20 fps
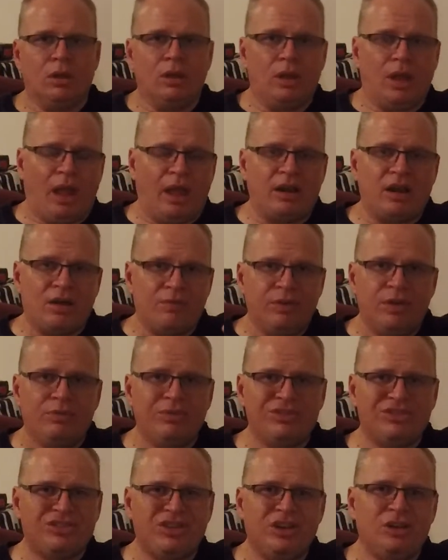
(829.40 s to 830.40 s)
And I've even
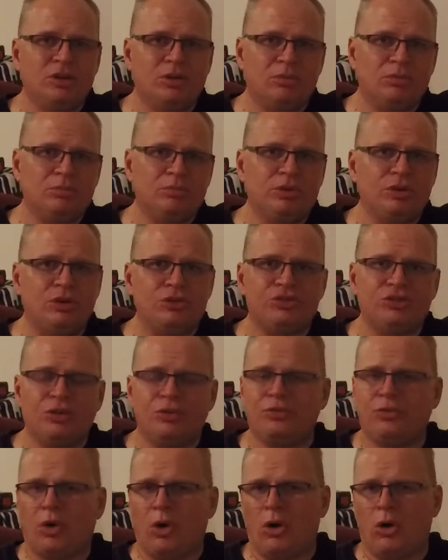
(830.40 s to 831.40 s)
seen them go so
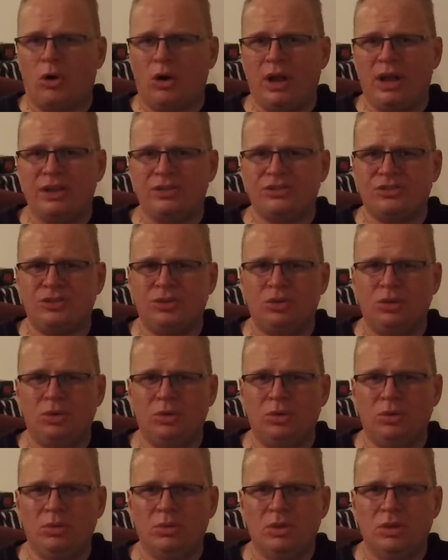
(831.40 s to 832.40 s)
far as to,
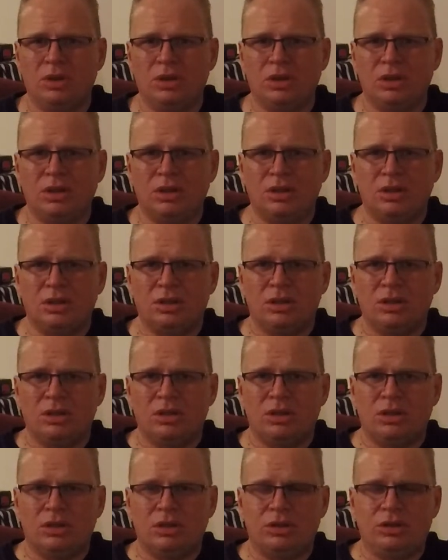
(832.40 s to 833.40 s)

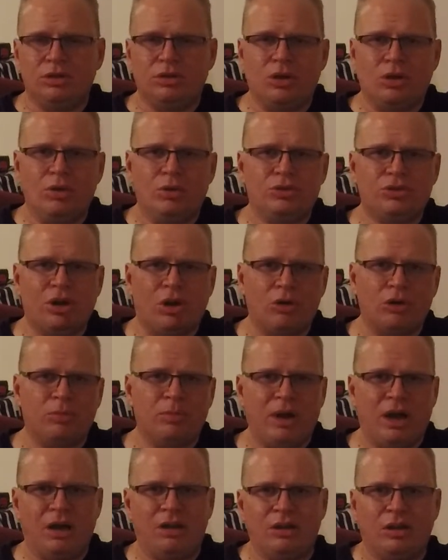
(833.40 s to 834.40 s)
you know, talk
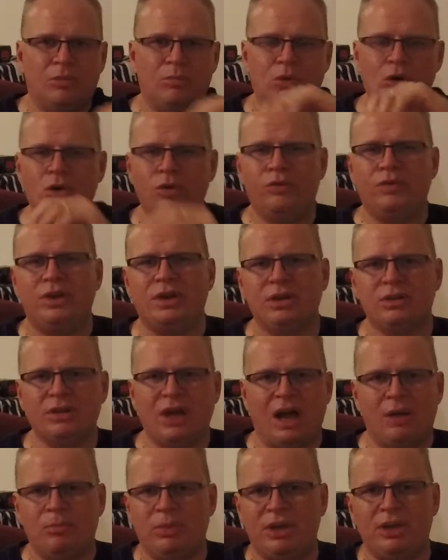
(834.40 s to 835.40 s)
about a movie
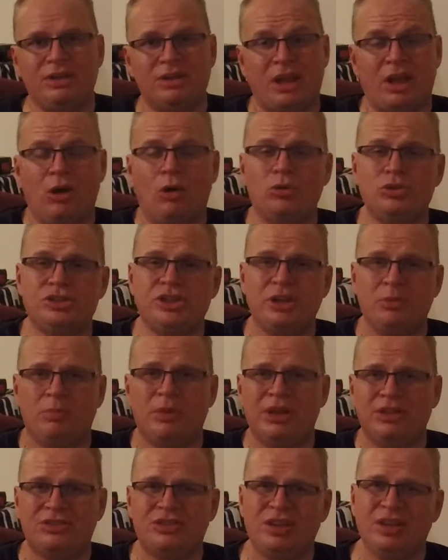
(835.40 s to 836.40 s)
not being
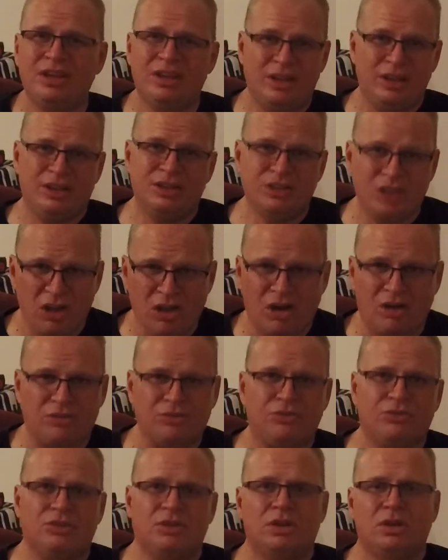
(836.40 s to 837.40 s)
LGBT enough.
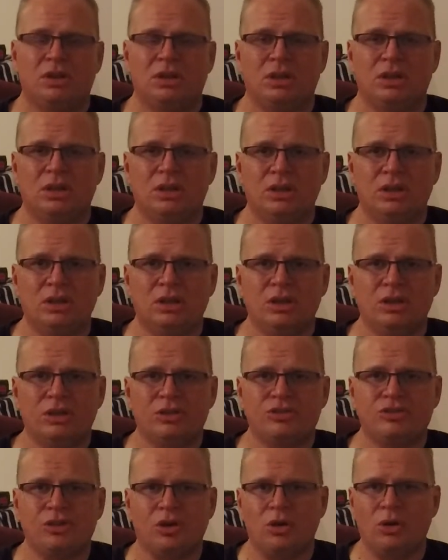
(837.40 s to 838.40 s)

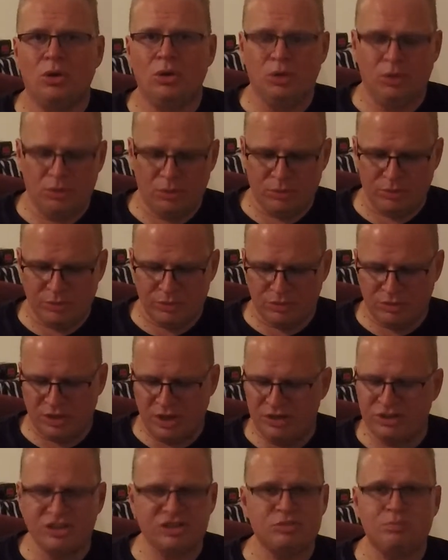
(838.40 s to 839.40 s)
So they
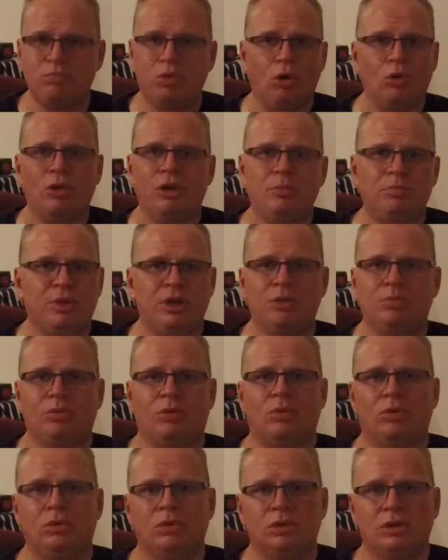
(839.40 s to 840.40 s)
just bully people.
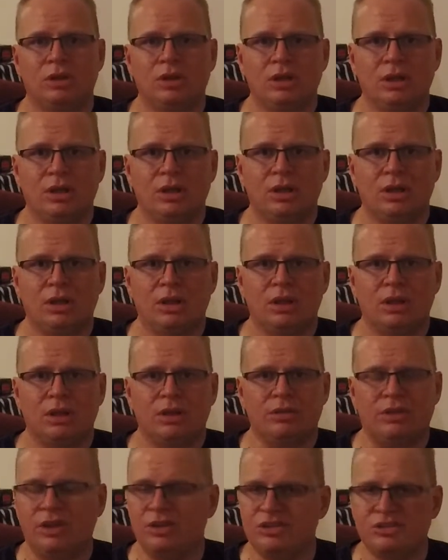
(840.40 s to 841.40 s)

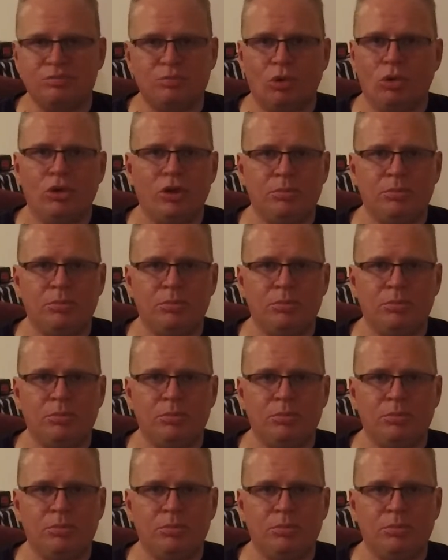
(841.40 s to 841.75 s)
They just bully